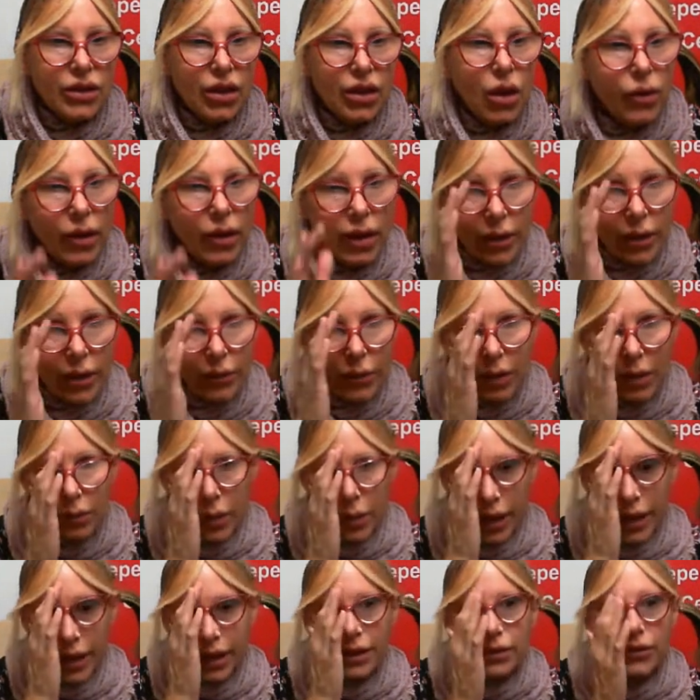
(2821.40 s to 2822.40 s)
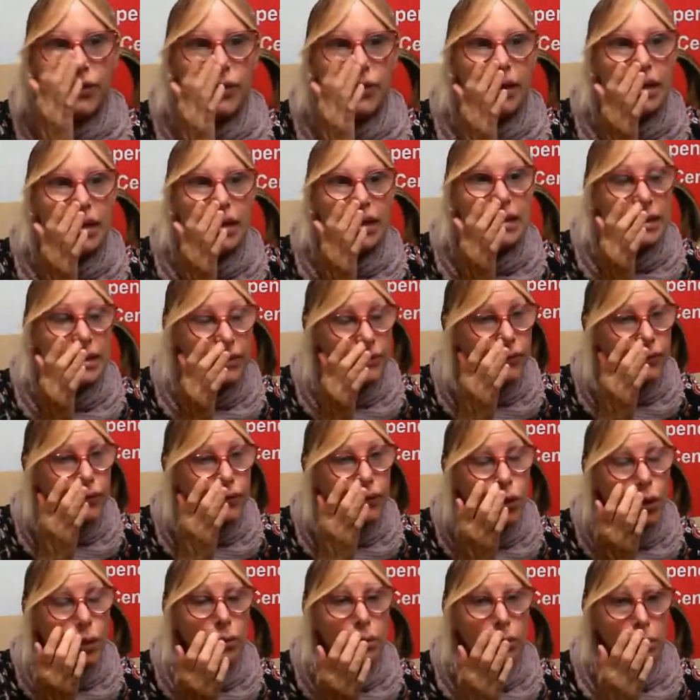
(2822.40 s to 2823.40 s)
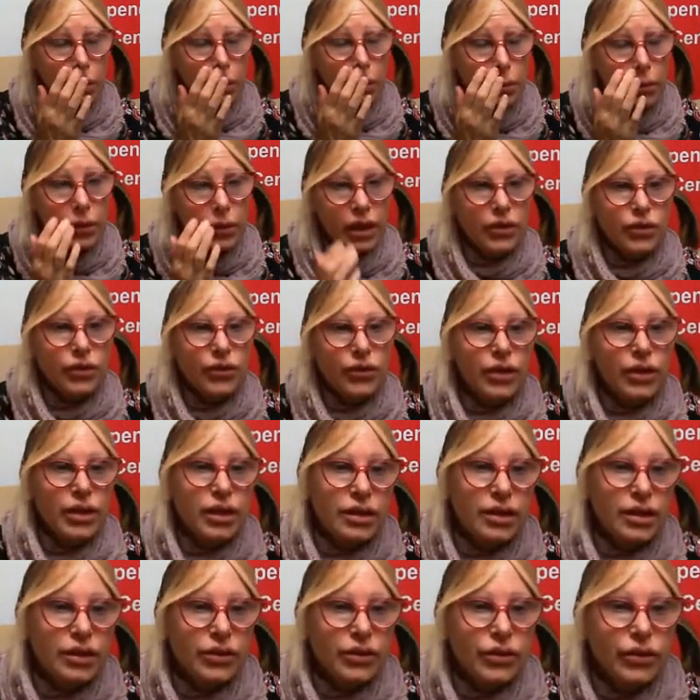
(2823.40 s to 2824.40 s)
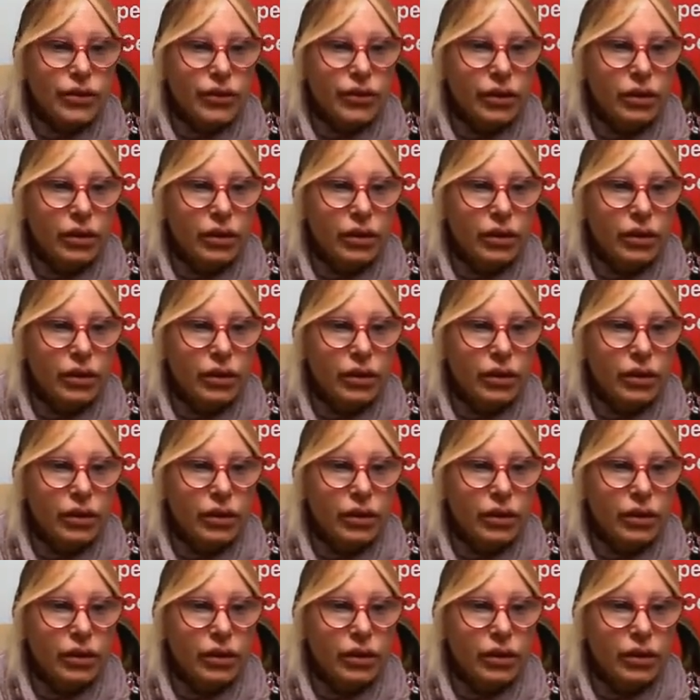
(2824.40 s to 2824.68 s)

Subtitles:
know what I mean by infinitive form? Infinitive?